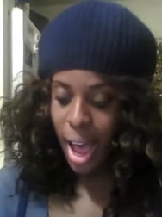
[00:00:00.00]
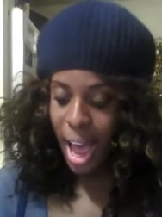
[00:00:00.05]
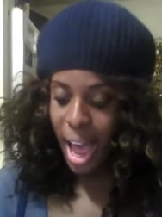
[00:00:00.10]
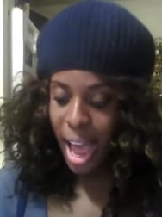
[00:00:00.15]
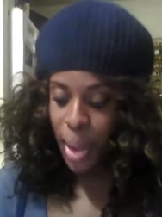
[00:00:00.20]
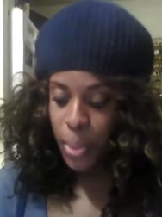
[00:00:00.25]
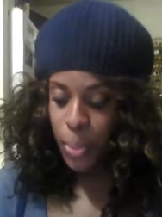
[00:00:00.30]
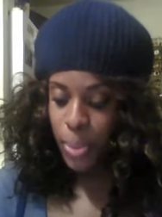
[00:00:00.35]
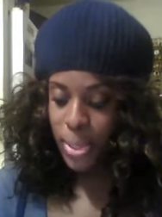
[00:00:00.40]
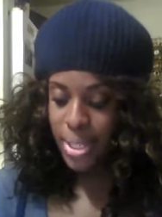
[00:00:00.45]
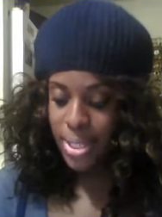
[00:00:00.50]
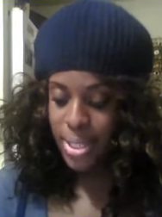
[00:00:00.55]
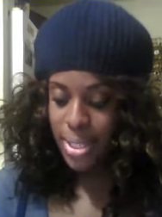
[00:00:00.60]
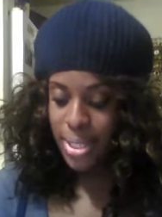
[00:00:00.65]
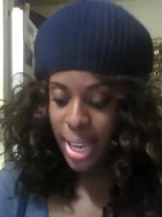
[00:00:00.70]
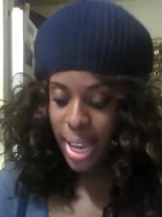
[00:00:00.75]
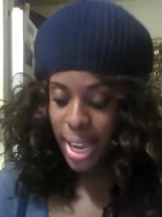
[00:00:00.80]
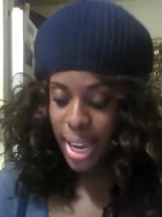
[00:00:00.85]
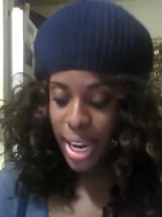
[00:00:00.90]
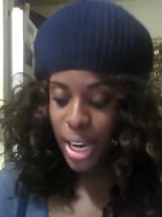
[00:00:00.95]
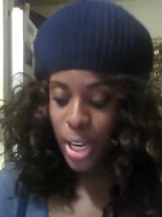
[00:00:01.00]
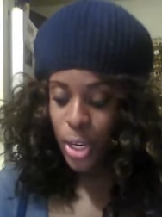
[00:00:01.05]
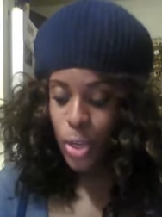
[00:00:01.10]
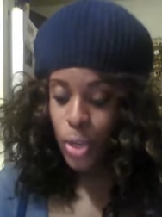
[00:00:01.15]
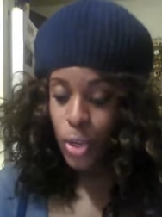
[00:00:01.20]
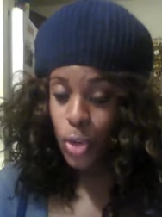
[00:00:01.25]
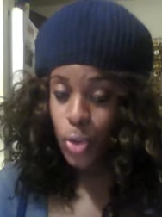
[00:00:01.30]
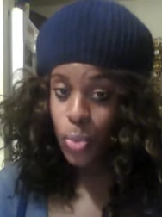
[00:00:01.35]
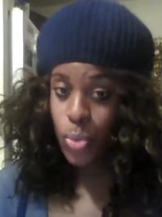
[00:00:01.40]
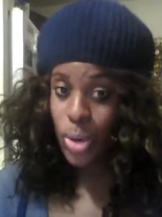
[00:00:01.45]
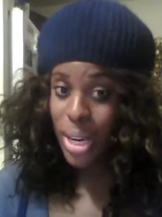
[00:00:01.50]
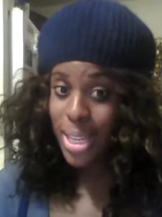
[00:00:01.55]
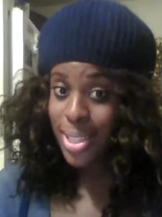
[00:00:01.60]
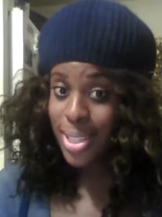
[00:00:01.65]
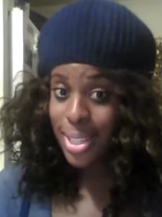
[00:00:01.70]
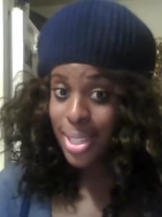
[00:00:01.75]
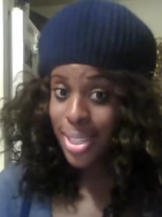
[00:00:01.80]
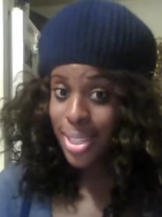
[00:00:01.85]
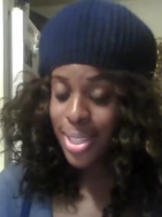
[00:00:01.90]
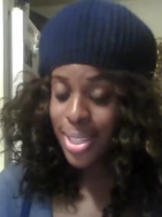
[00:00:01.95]
I would say
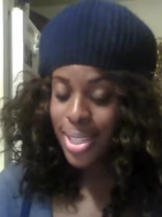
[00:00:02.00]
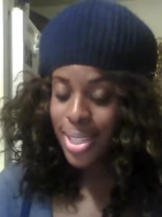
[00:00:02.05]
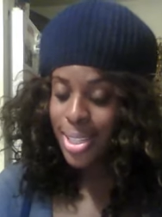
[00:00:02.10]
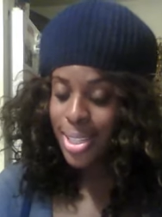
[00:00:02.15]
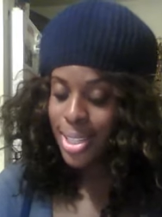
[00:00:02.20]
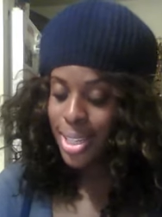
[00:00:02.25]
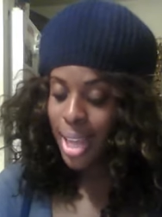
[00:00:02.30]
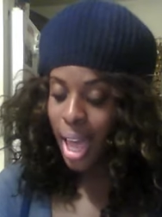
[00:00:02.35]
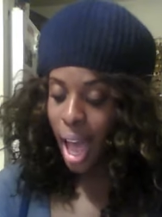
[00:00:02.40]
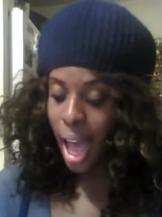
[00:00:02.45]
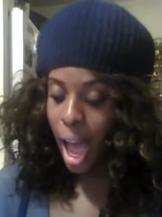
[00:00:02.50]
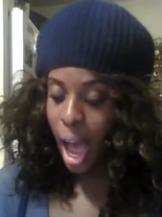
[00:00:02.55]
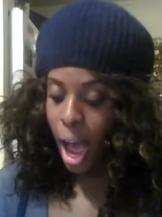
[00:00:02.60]
dresses,